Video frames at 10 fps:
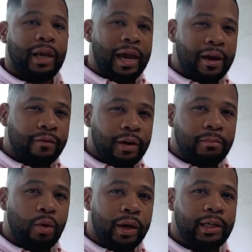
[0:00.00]
Every
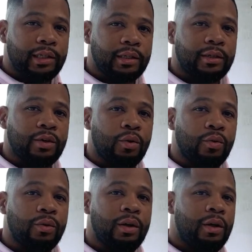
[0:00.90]
mortgage is a
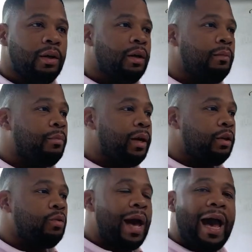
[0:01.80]
tool but
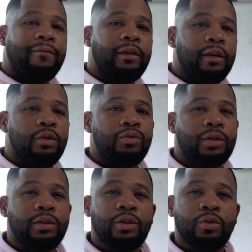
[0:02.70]
you have to use
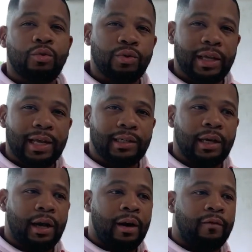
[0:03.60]
the tools
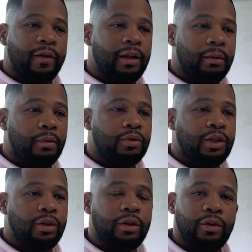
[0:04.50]
that's available
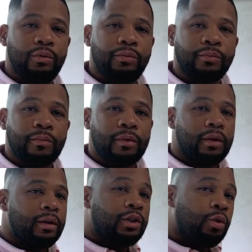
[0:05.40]
to you.
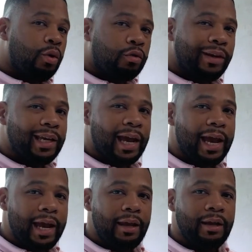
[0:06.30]

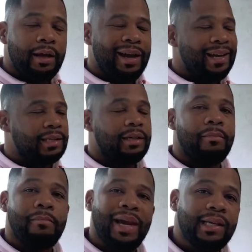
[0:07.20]
203K is an
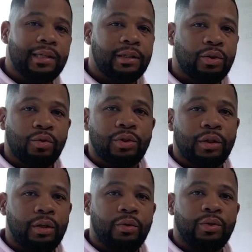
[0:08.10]
amazing tool to
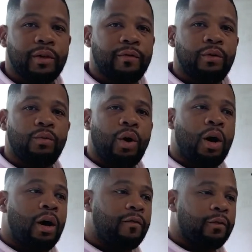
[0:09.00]
use if you
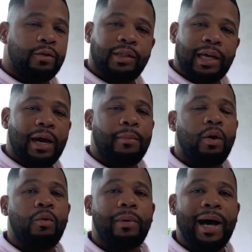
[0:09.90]
are a first time
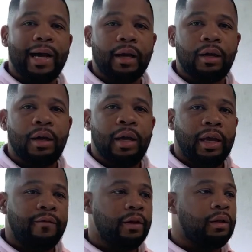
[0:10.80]
home buyer,
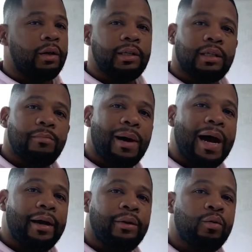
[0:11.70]
if you're looking to
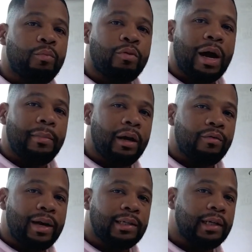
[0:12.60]
buy a new
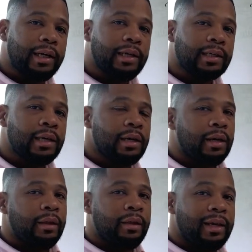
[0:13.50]
primary residence.
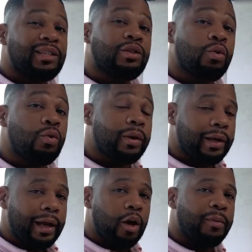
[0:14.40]
This tool
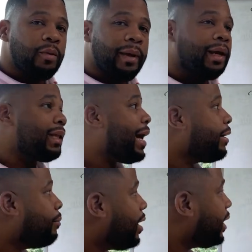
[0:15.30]
can help you make a
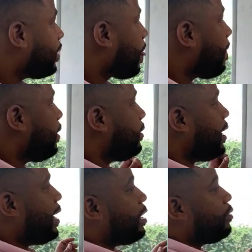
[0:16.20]
lot of money.
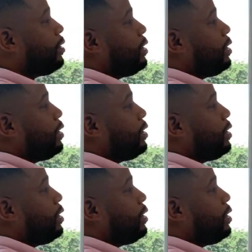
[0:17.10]
Now,